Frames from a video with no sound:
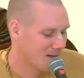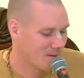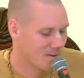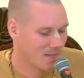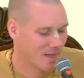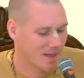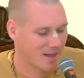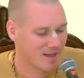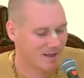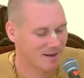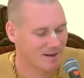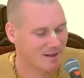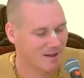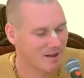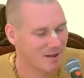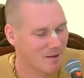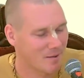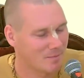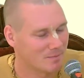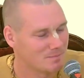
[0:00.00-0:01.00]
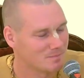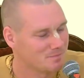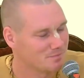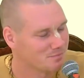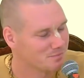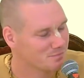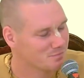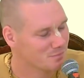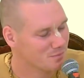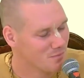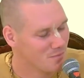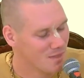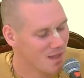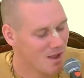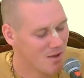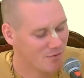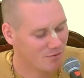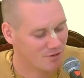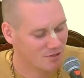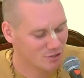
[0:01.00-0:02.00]
And
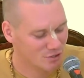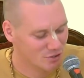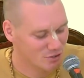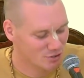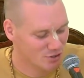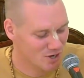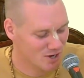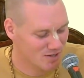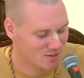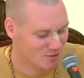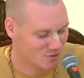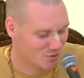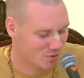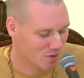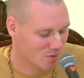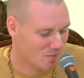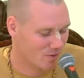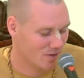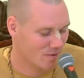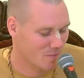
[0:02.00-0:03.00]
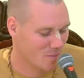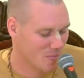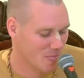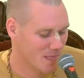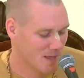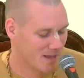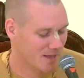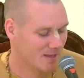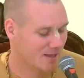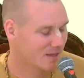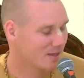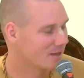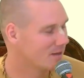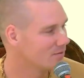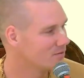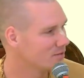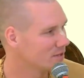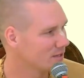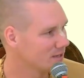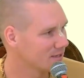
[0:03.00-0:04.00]
Vishnu Jan Swami, he gives
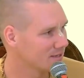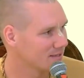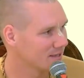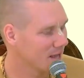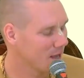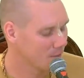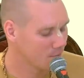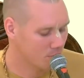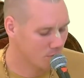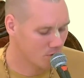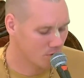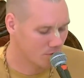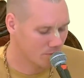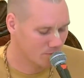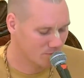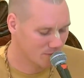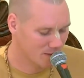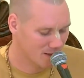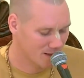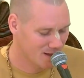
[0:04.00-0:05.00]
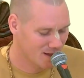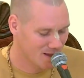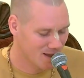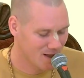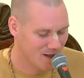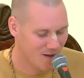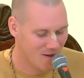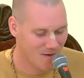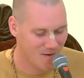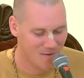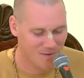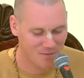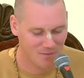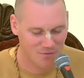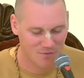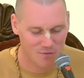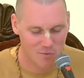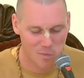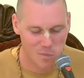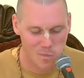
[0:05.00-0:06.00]
the example
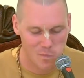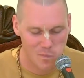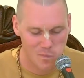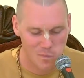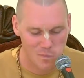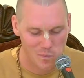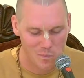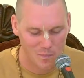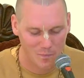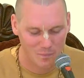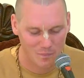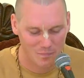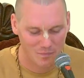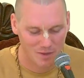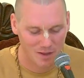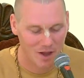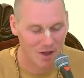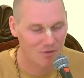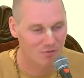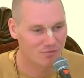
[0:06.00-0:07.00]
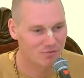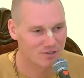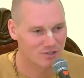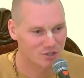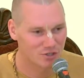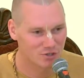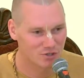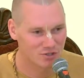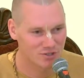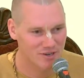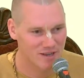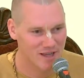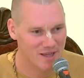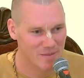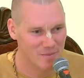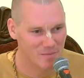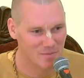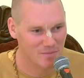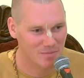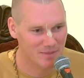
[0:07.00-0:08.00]
of a fisher's net.
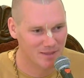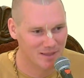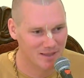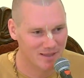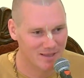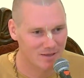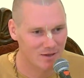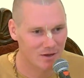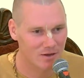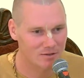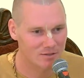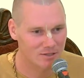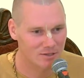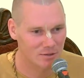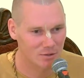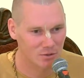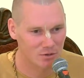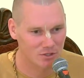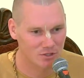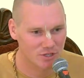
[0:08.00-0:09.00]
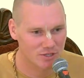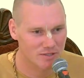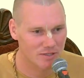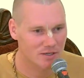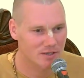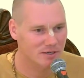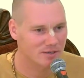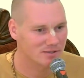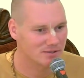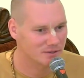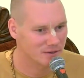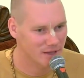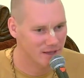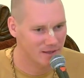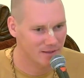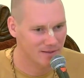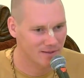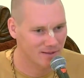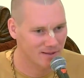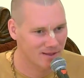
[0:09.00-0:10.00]
He calls it Lord Chaitanya's net,
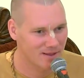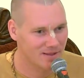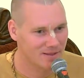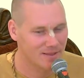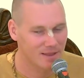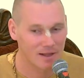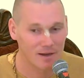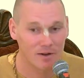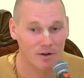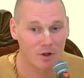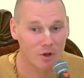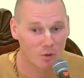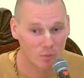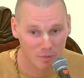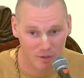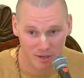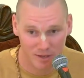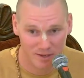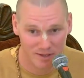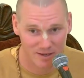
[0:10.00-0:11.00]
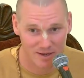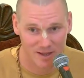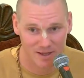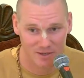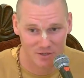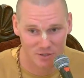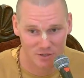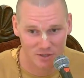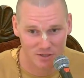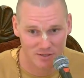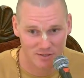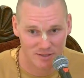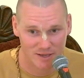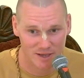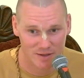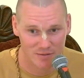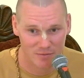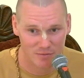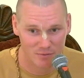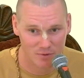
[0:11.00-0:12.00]
that nobody can actually
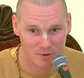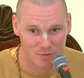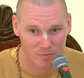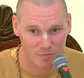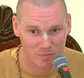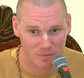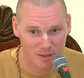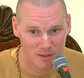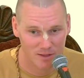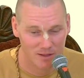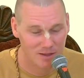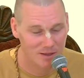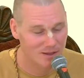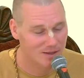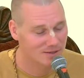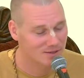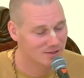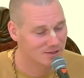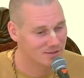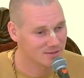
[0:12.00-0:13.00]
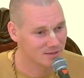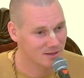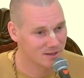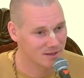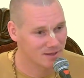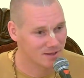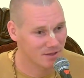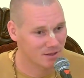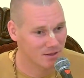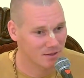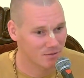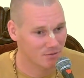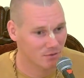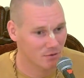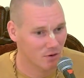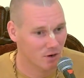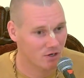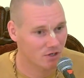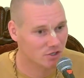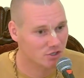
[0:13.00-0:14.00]
escape from. Just like if you're
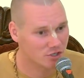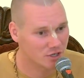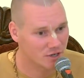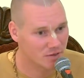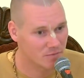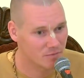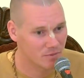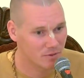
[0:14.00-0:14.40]
on a ship,